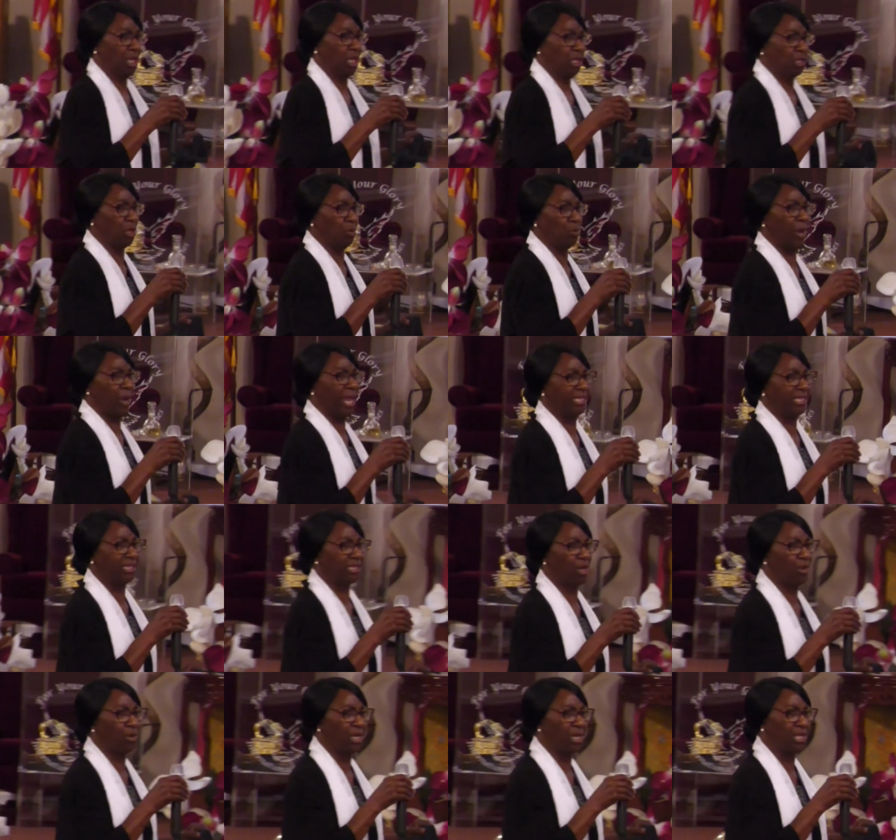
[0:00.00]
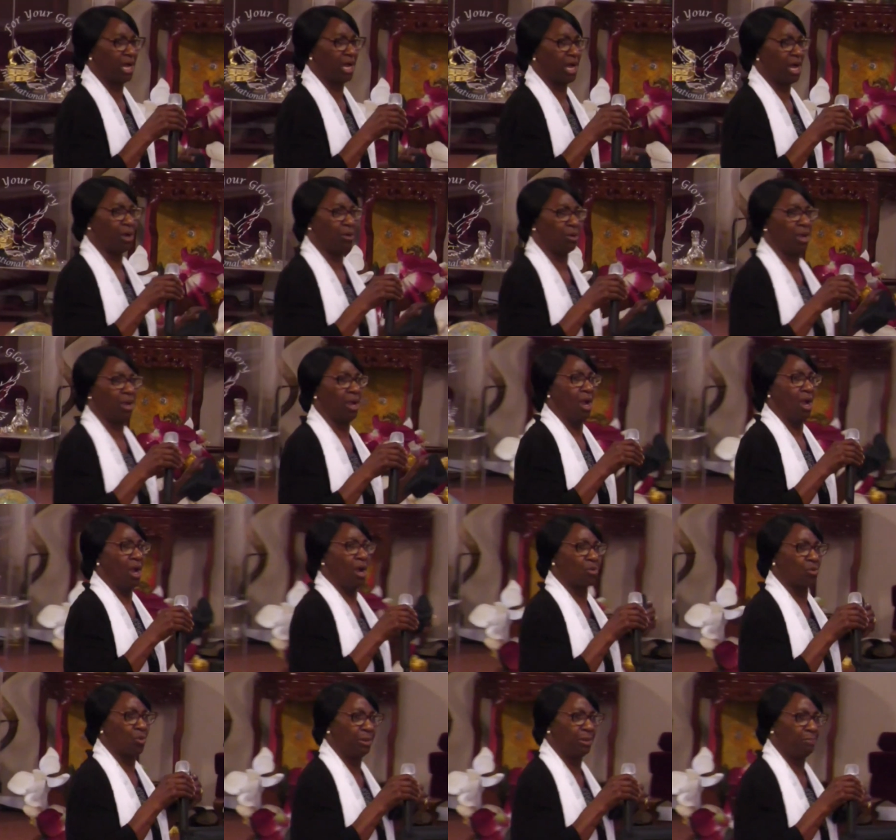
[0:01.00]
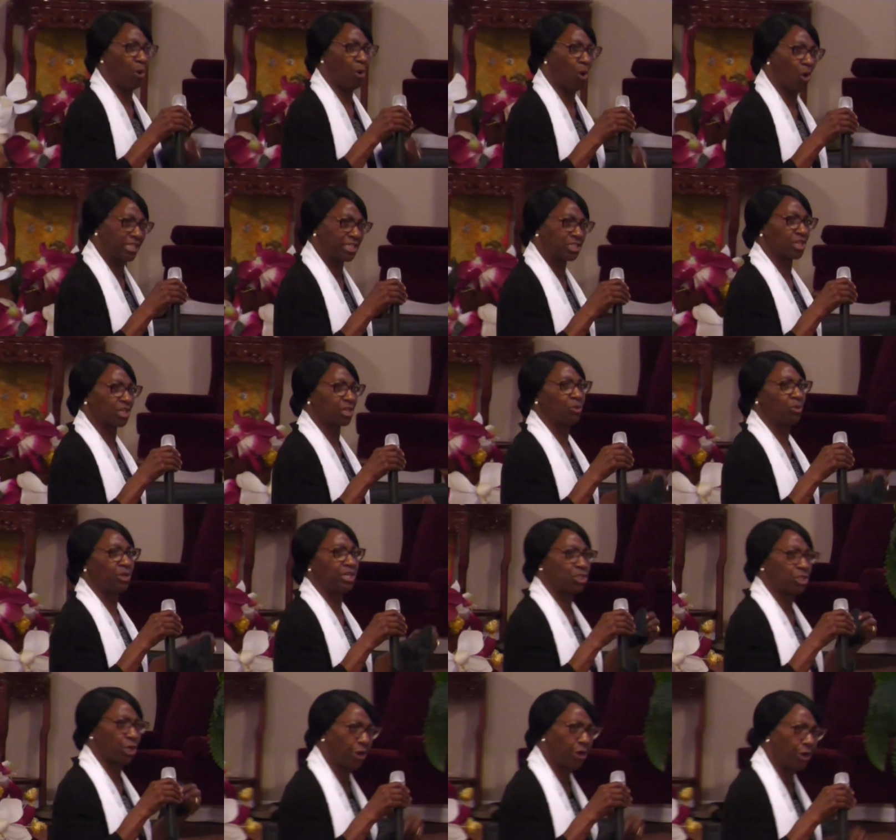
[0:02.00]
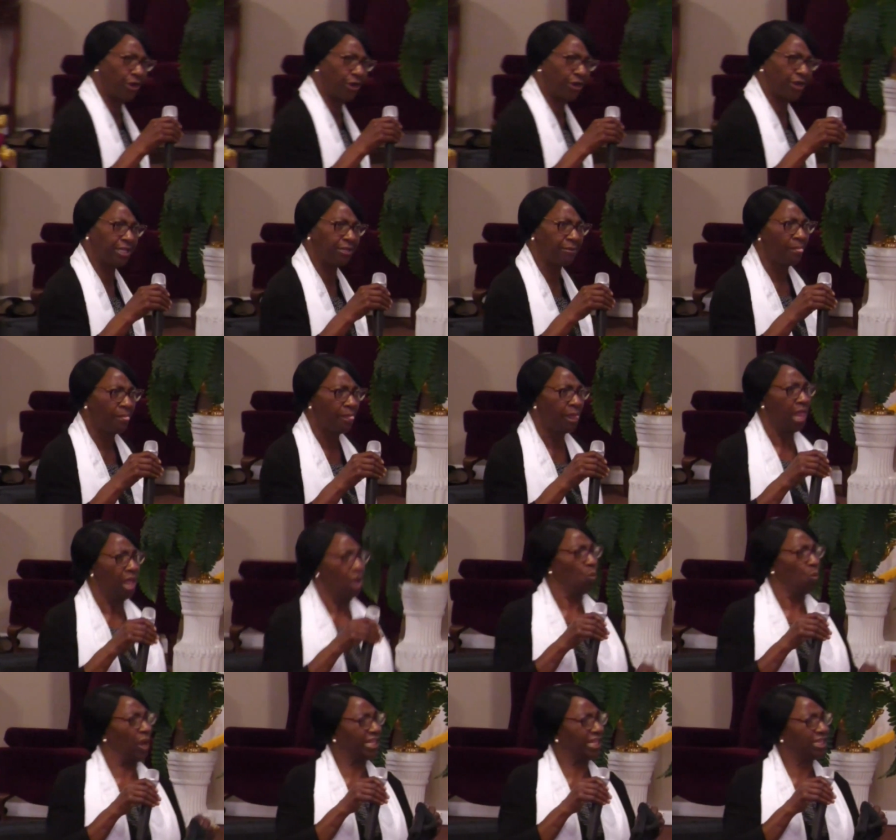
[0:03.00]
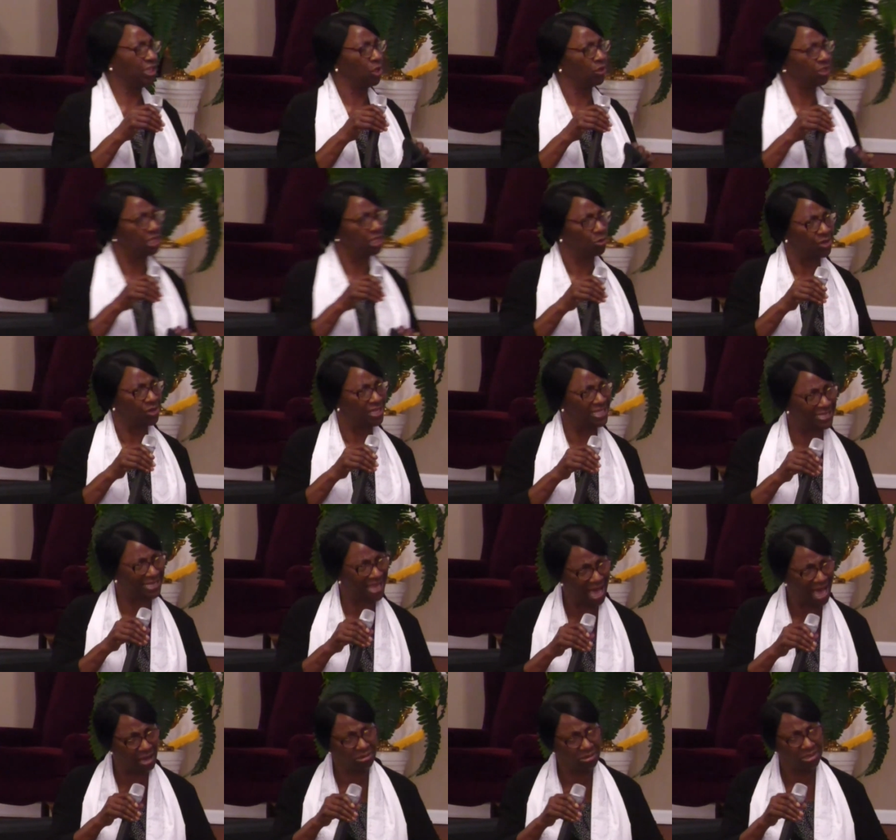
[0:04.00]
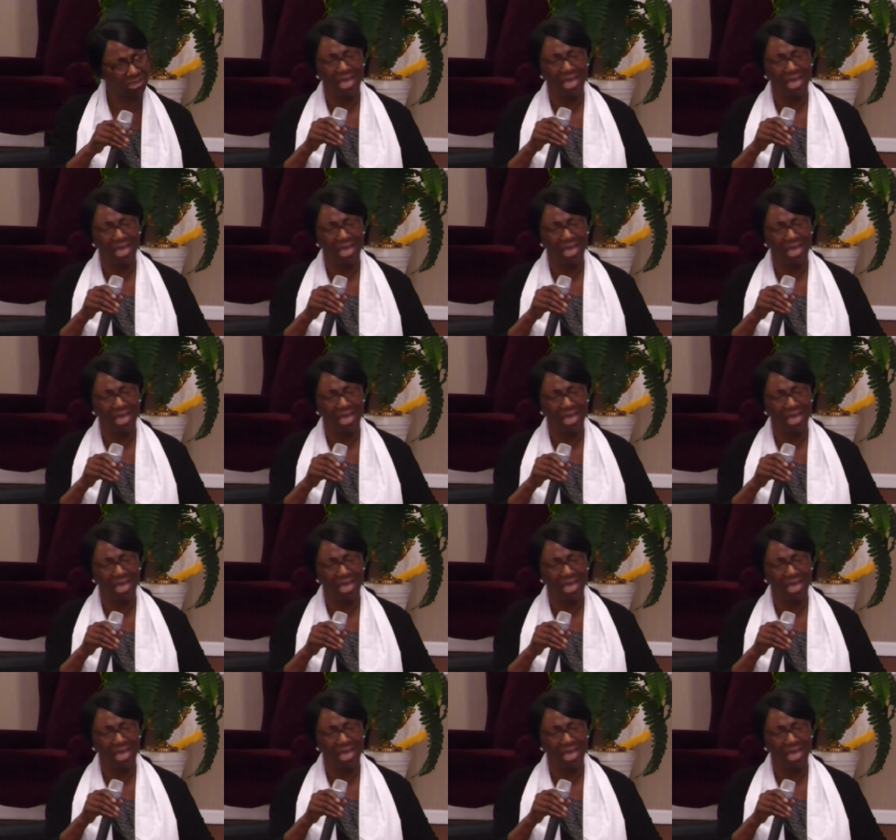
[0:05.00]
you waiting on uh, a report to return, waiting on the result,